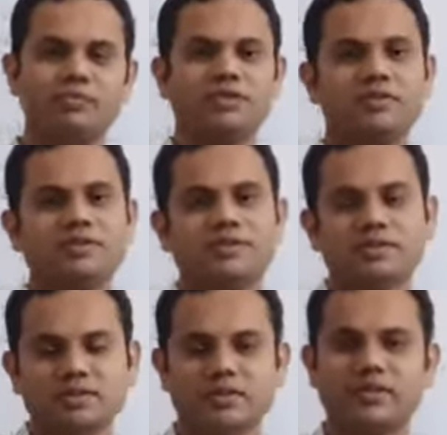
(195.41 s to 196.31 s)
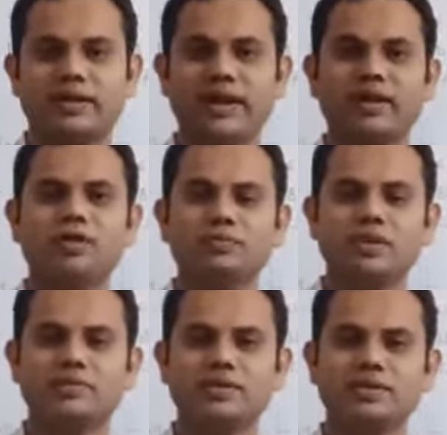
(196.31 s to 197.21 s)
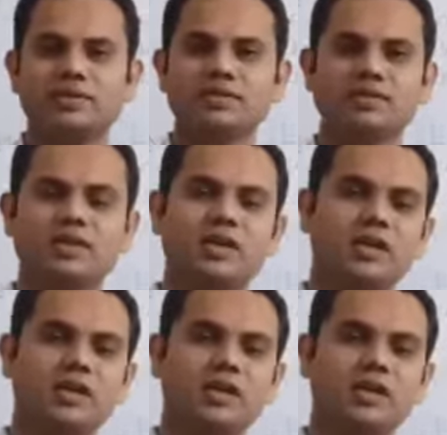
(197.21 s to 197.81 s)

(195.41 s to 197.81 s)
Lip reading: observations or 10 observations,